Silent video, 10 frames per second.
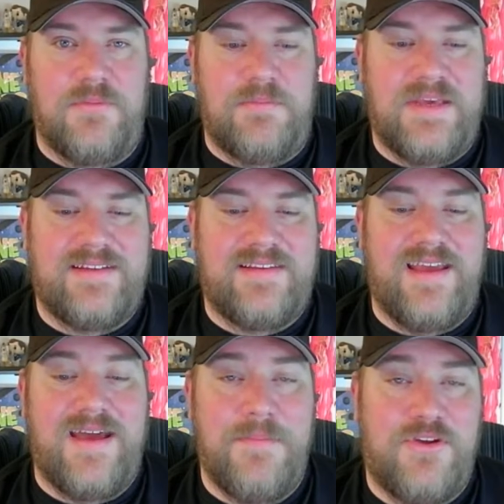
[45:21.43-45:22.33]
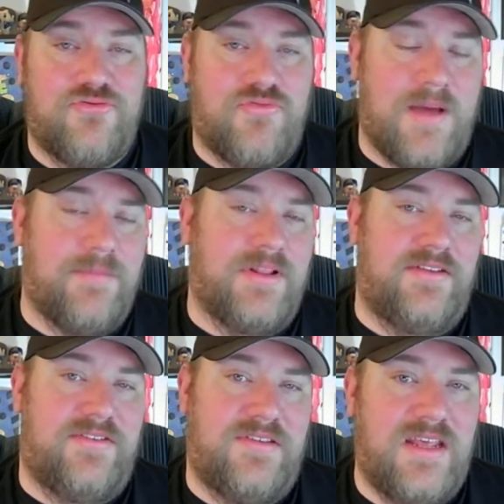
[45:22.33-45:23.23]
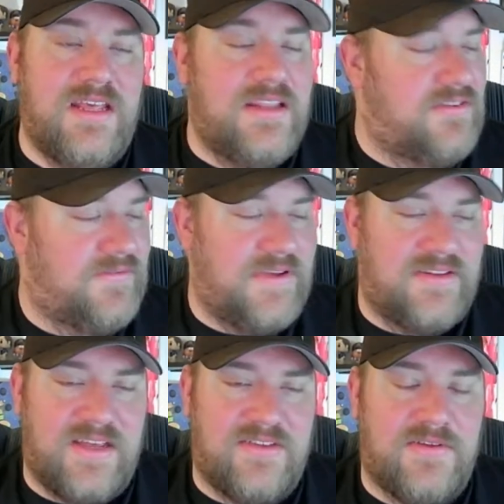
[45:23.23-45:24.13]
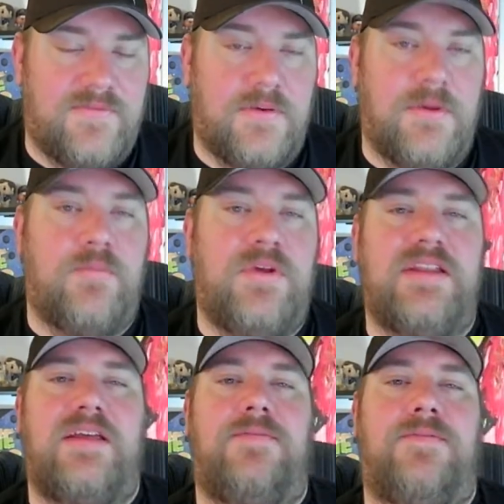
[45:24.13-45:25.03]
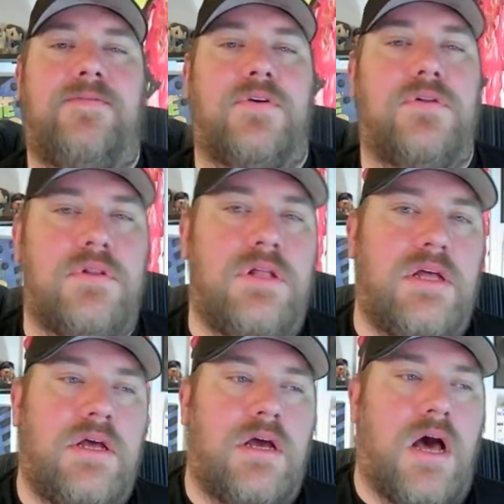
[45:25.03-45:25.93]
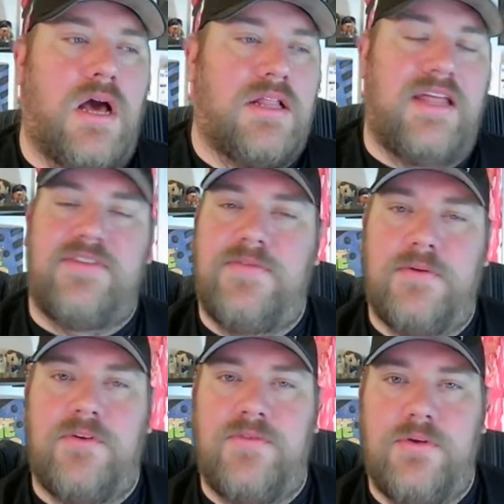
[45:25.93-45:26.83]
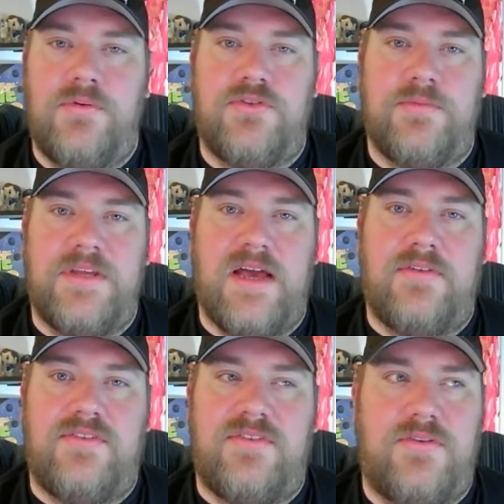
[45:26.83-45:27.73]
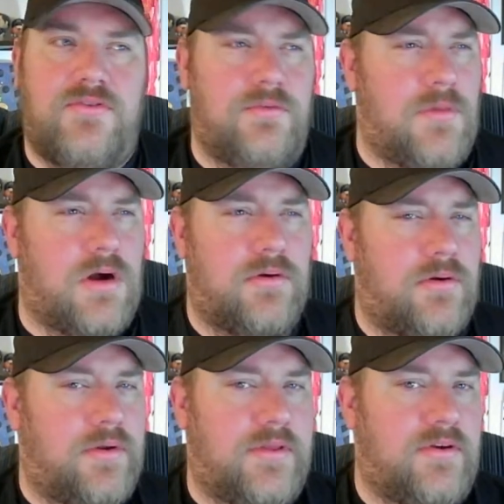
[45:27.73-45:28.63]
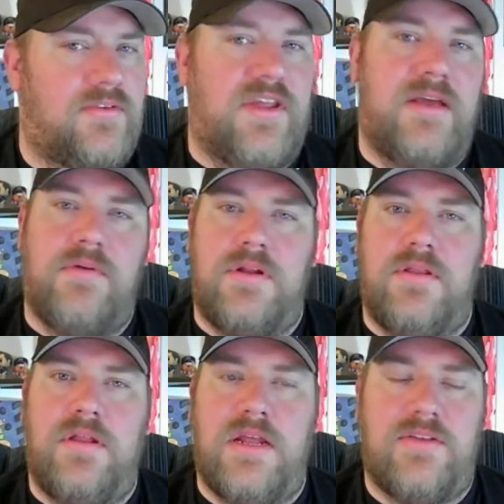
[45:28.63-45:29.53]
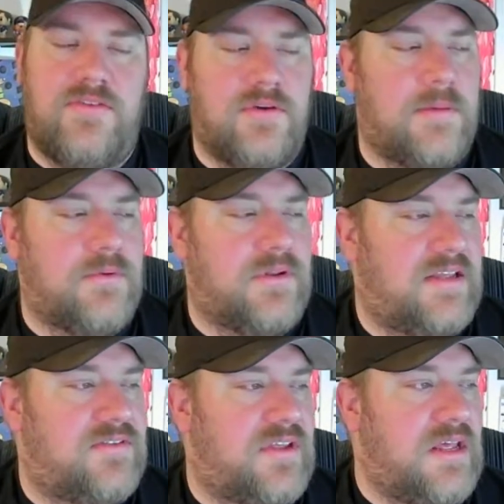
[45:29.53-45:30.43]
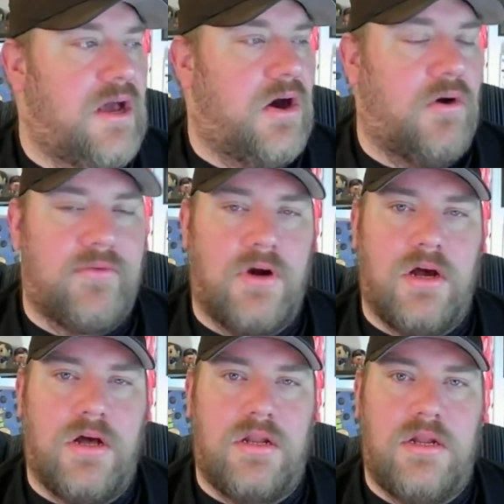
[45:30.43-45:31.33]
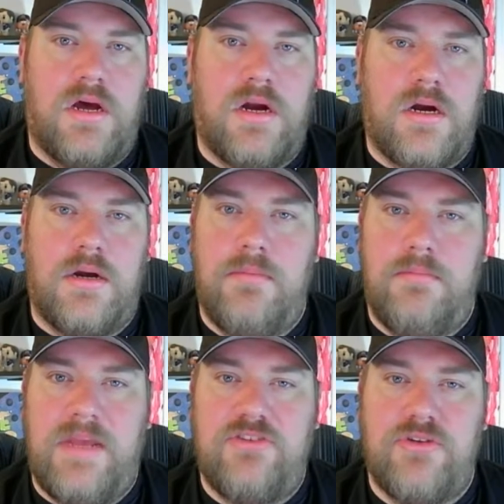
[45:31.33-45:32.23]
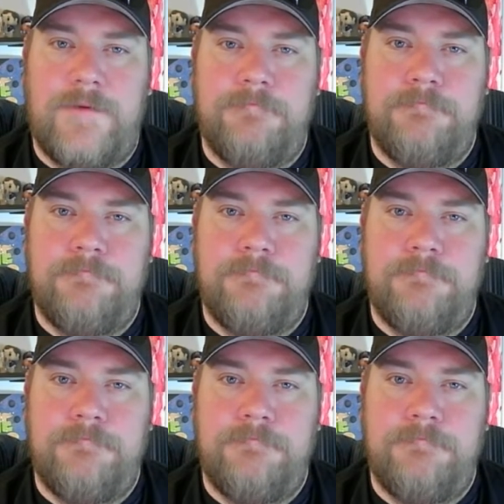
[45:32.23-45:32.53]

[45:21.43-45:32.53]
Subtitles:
He picked Metropolis. This is a fantastic film. And we did a full classic film review, which will be out tomorrow or Thursday, one of the next couple of days, over on our Patreon.